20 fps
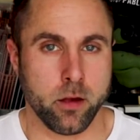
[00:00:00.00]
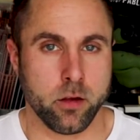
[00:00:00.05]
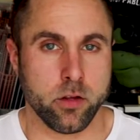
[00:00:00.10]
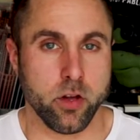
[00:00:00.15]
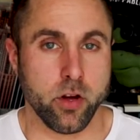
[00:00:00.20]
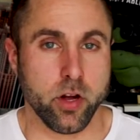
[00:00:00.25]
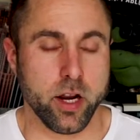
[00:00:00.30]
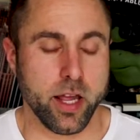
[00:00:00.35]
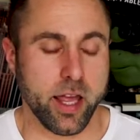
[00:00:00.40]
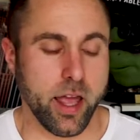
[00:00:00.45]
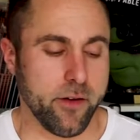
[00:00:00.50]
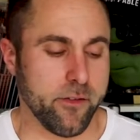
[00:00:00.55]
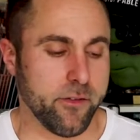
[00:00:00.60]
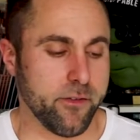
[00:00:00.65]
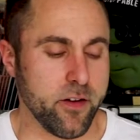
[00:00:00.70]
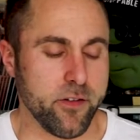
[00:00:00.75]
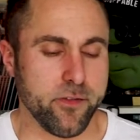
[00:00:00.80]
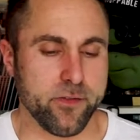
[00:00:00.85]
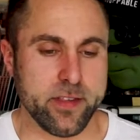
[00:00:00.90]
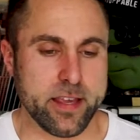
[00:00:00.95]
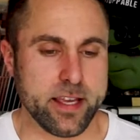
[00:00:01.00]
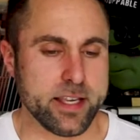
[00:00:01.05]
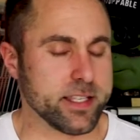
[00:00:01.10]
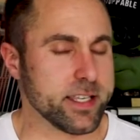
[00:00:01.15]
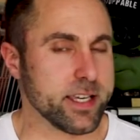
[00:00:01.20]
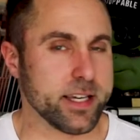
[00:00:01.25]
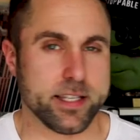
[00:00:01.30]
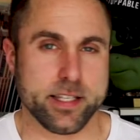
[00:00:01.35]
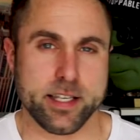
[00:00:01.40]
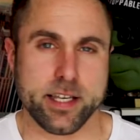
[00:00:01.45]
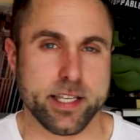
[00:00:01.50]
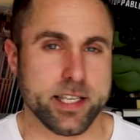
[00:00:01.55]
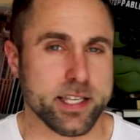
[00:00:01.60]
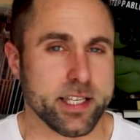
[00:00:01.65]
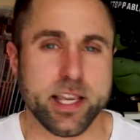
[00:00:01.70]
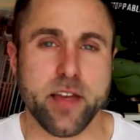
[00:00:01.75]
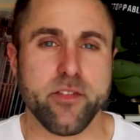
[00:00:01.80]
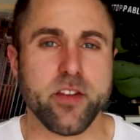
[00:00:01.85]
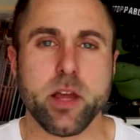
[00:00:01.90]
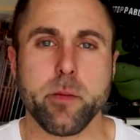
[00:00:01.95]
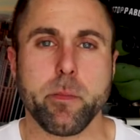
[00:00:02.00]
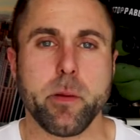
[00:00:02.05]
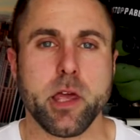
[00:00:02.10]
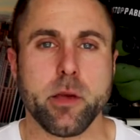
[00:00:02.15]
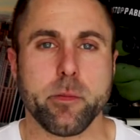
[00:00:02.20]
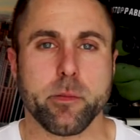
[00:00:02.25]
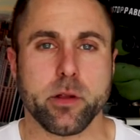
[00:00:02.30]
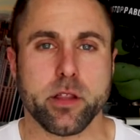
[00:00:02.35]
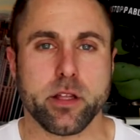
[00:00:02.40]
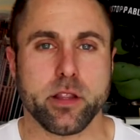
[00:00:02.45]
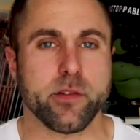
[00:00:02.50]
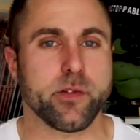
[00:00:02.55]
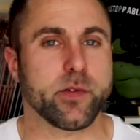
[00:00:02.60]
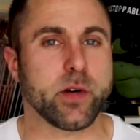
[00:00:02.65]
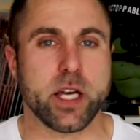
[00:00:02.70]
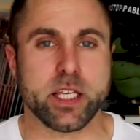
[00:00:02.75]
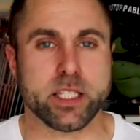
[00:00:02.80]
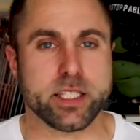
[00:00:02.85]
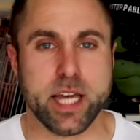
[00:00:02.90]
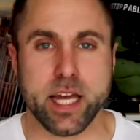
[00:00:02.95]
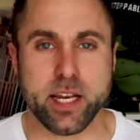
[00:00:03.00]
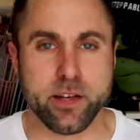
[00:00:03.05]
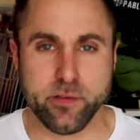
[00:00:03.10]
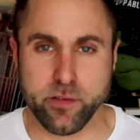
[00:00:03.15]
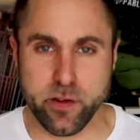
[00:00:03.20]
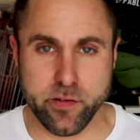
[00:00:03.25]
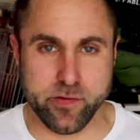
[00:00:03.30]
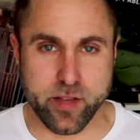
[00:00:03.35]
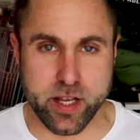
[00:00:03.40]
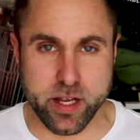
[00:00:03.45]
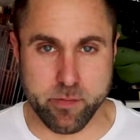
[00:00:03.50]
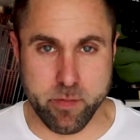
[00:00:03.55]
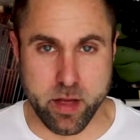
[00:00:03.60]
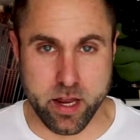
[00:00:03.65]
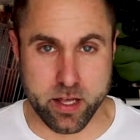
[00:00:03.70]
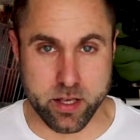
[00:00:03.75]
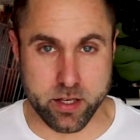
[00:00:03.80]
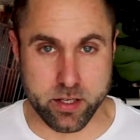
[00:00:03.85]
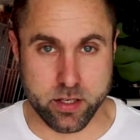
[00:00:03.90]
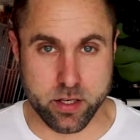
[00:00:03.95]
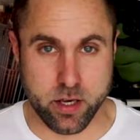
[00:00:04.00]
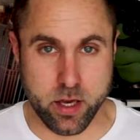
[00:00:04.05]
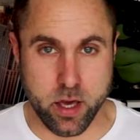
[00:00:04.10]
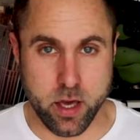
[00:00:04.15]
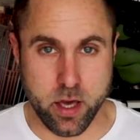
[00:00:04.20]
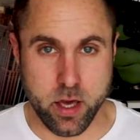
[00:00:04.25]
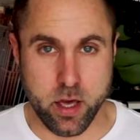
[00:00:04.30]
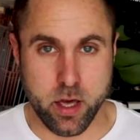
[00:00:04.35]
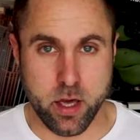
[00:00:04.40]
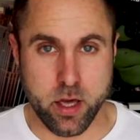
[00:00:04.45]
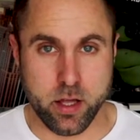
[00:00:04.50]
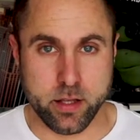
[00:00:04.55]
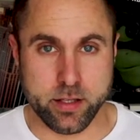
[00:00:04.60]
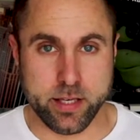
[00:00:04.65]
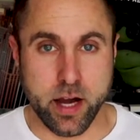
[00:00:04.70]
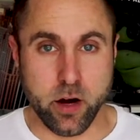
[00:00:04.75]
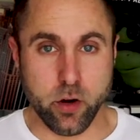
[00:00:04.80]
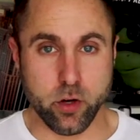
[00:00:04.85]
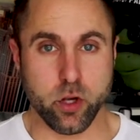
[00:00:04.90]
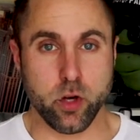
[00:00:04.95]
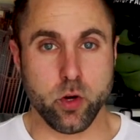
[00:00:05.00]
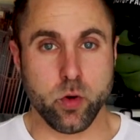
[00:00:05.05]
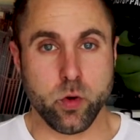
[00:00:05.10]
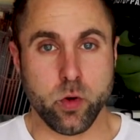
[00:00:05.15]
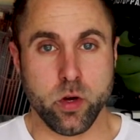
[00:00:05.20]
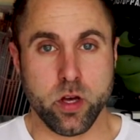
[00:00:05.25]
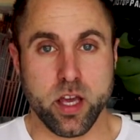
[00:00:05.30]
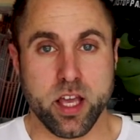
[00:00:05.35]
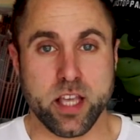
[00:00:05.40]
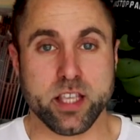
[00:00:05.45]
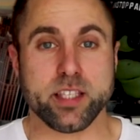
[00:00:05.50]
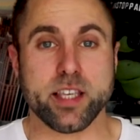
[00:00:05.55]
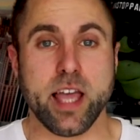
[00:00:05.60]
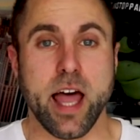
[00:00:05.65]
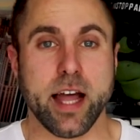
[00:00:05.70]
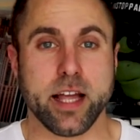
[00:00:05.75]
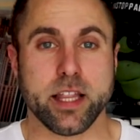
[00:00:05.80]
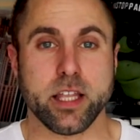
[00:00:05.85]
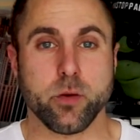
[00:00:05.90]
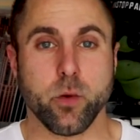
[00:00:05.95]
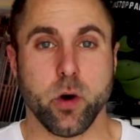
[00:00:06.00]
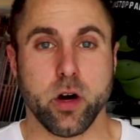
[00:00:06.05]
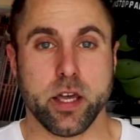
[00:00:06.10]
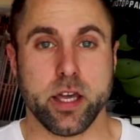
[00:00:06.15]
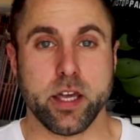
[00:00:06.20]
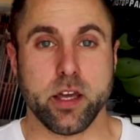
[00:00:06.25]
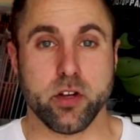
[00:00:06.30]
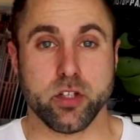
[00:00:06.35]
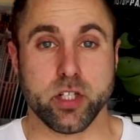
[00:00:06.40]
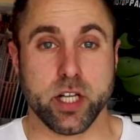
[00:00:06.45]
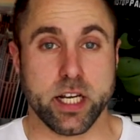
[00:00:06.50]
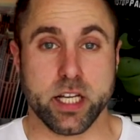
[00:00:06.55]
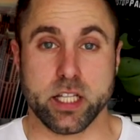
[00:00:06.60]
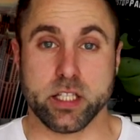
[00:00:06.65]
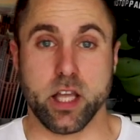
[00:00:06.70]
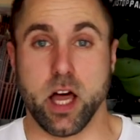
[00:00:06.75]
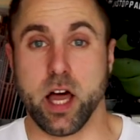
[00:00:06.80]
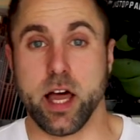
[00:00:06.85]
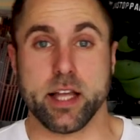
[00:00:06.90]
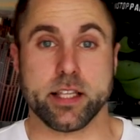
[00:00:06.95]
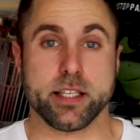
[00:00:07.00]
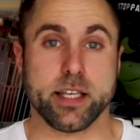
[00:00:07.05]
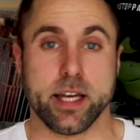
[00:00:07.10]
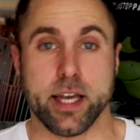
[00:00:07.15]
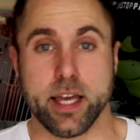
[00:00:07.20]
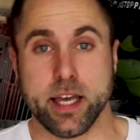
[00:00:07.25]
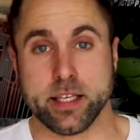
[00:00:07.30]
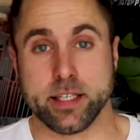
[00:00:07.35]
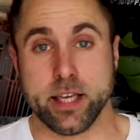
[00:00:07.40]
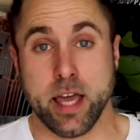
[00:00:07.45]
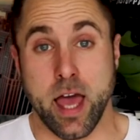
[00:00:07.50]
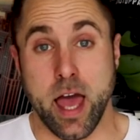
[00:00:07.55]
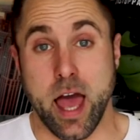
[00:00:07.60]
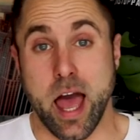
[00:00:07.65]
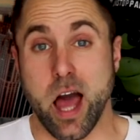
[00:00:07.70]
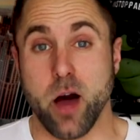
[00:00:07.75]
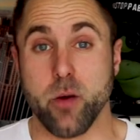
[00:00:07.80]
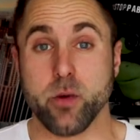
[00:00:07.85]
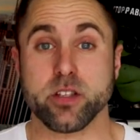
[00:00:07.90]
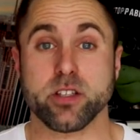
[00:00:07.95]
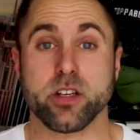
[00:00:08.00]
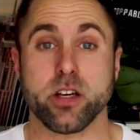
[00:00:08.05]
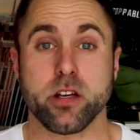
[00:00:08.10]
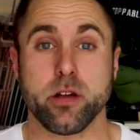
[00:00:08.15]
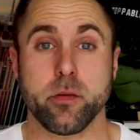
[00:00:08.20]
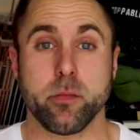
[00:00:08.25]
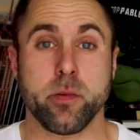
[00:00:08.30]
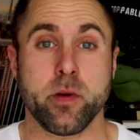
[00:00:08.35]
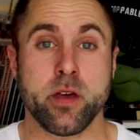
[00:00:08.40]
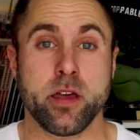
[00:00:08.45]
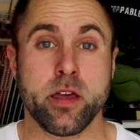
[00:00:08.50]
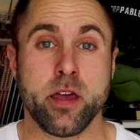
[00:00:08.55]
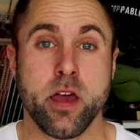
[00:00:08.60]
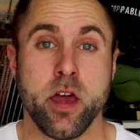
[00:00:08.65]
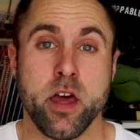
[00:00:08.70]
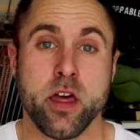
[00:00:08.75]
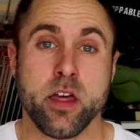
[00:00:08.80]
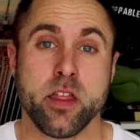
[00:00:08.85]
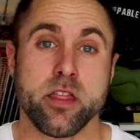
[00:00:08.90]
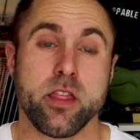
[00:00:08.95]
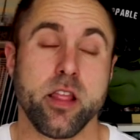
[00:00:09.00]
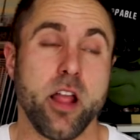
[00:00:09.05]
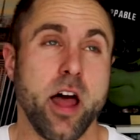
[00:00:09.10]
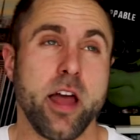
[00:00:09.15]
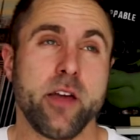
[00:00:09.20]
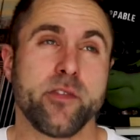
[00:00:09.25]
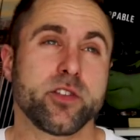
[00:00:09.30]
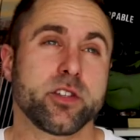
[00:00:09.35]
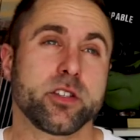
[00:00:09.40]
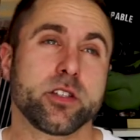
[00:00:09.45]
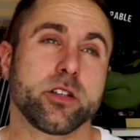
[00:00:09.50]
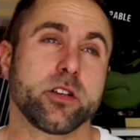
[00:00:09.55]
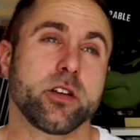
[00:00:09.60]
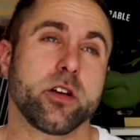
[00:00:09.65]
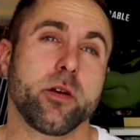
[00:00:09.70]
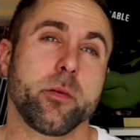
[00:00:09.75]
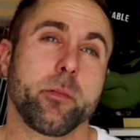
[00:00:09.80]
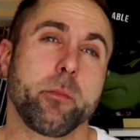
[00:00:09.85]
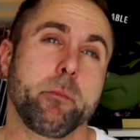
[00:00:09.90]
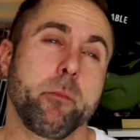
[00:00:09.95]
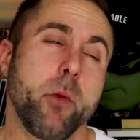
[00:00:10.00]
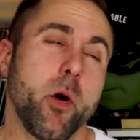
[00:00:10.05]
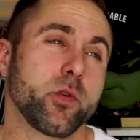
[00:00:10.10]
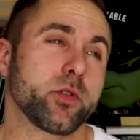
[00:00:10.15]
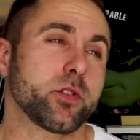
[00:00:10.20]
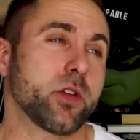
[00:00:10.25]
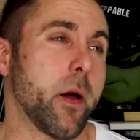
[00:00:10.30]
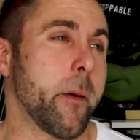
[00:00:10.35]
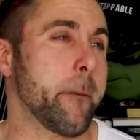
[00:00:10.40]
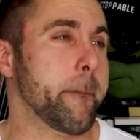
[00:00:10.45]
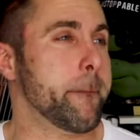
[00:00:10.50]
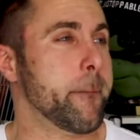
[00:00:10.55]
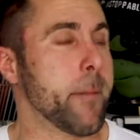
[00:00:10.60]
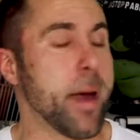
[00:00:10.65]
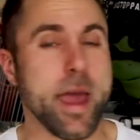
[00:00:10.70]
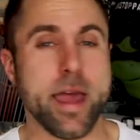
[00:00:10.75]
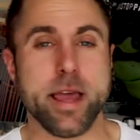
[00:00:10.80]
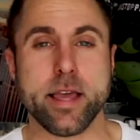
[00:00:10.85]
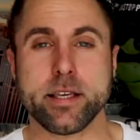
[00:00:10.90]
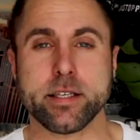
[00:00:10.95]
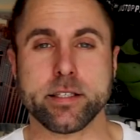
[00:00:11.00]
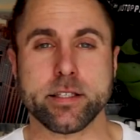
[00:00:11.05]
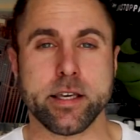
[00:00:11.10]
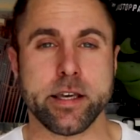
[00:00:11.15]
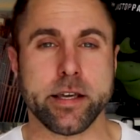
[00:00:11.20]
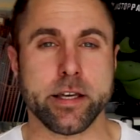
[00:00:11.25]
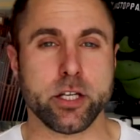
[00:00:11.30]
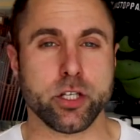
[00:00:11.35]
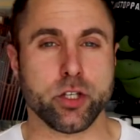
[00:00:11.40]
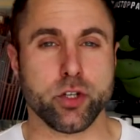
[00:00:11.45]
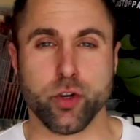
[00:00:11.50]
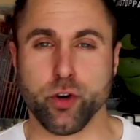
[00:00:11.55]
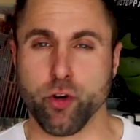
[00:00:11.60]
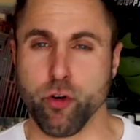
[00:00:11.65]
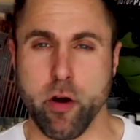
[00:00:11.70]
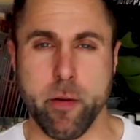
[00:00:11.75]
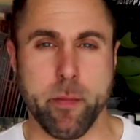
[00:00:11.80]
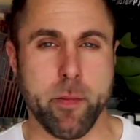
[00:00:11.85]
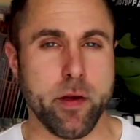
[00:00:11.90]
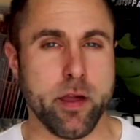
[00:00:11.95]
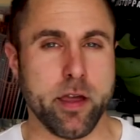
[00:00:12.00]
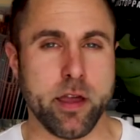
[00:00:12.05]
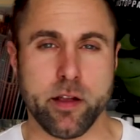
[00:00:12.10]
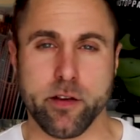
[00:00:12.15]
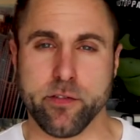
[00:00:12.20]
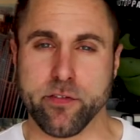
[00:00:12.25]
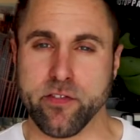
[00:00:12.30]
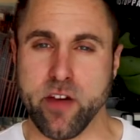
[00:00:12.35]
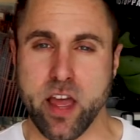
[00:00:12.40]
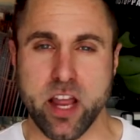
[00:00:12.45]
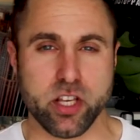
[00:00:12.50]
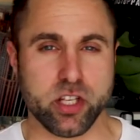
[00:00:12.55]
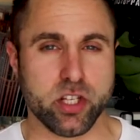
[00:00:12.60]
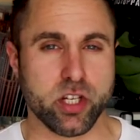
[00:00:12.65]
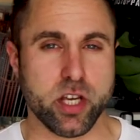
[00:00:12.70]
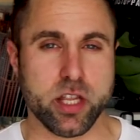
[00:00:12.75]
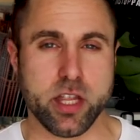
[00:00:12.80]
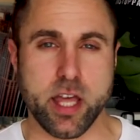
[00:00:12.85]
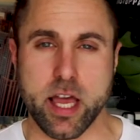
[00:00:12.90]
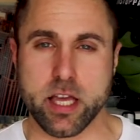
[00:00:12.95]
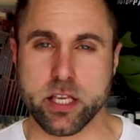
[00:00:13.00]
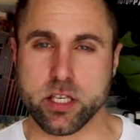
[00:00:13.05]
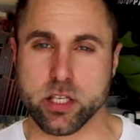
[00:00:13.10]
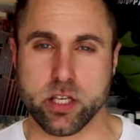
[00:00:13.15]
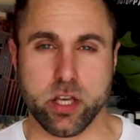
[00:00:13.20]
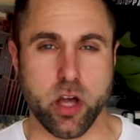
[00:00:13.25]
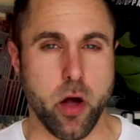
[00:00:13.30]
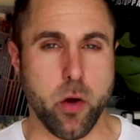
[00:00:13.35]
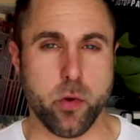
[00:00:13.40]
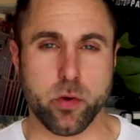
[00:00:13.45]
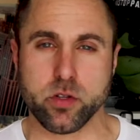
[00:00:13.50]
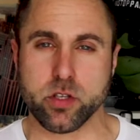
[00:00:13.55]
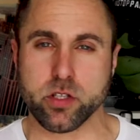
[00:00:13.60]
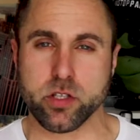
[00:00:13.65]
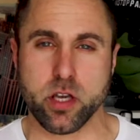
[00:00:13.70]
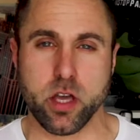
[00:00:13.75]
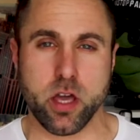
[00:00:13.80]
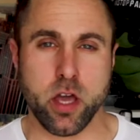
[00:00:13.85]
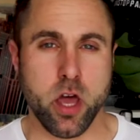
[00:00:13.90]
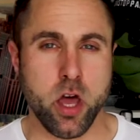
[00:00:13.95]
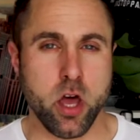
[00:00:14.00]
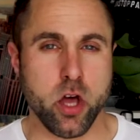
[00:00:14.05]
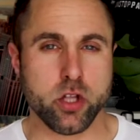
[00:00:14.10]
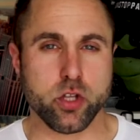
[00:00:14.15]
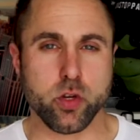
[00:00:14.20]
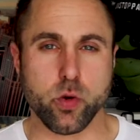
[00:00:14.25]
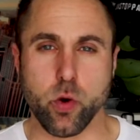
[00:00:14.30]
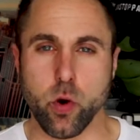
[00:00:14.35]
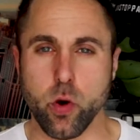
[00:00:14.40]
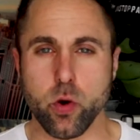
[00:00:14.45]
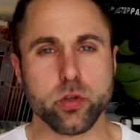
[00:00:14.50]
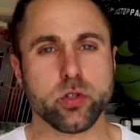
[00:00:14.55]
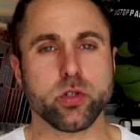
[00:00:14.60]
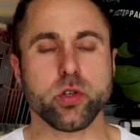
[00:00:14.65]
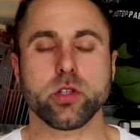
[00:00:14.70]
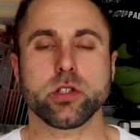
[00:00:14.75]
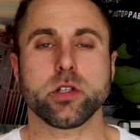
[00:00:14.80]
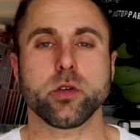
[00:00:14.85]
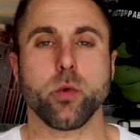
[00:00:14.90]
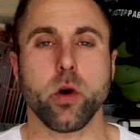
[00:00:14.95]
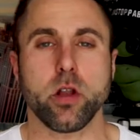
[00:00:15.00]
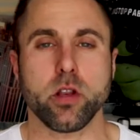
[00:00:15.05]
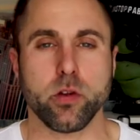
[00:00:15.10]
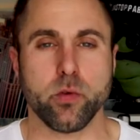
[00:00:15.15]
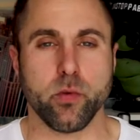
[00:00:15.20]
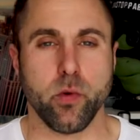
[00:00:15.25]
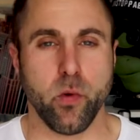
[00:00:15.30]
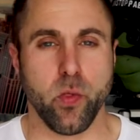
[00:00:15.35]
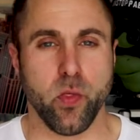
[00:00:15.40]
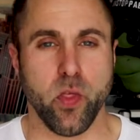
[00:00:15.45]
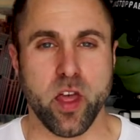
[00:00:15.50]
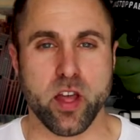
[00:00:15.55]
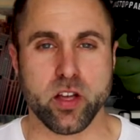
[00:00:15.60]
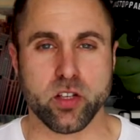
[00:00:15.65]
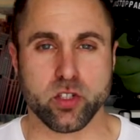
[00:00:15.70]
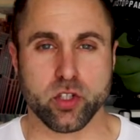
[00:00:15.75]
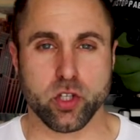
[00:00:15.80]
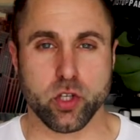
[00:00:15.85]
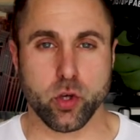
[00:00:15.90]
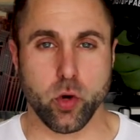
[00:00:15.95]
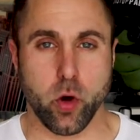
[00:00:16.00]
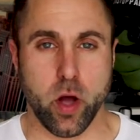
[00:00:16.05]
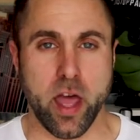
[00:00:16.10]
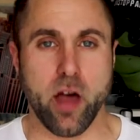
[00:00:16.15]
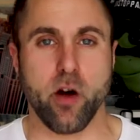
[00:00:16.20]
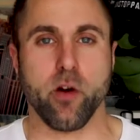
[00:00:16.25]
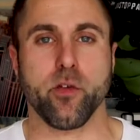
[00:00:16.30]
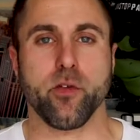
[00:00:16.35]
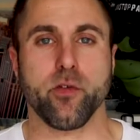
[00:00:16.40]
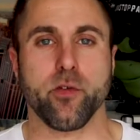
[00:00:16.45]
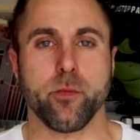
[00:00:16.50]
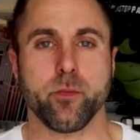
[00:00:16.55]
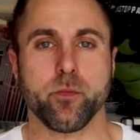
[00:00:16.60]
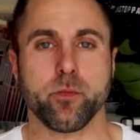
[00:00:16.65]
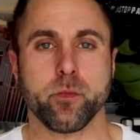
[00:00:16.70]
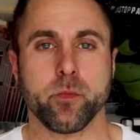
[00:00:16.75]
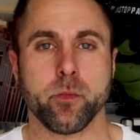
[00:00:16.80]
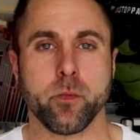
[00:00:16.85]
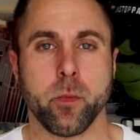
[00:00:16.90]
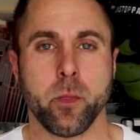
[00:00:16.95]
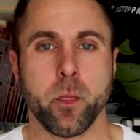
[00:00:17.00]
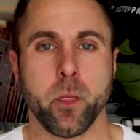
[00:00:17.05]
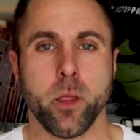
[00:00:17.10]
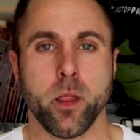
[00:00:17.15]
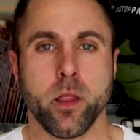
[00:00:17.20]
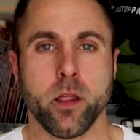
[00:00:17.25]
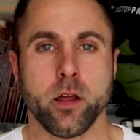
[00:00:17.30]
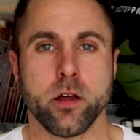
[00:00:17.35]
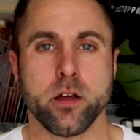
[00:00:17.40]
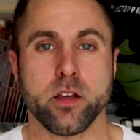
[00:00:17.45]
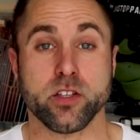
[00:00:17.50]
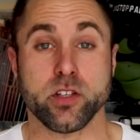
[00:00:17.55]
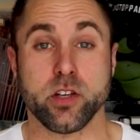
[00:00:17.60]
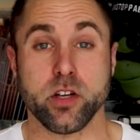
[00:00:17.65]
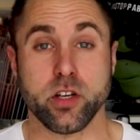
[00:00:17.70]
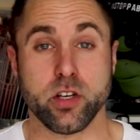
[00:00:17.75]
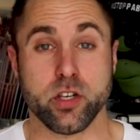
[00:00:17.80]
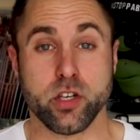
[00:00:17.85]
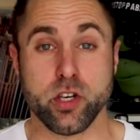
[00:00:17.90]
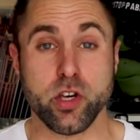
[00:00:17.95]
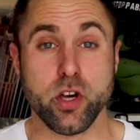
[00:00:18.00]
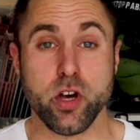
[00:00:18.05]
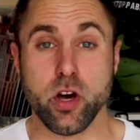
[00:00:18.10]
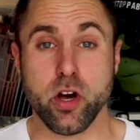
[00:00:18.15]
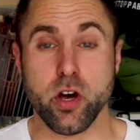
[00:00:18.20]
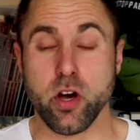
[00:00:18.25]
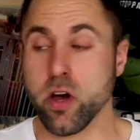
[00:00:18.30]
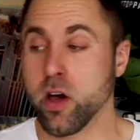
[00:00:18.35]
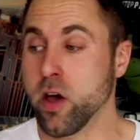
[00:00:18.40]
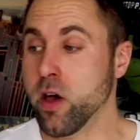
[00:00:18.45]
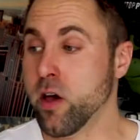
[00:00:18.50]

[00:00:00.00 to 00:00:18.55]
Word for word: you're going to get fifty, sixty, seventy people in the first ten, fifteen minutes tell you exactly what ketogenic dieting is, how it's going to be life's most amazing, trippy adventure that is going to do all sorts of wonderful things to your health. It's going to cure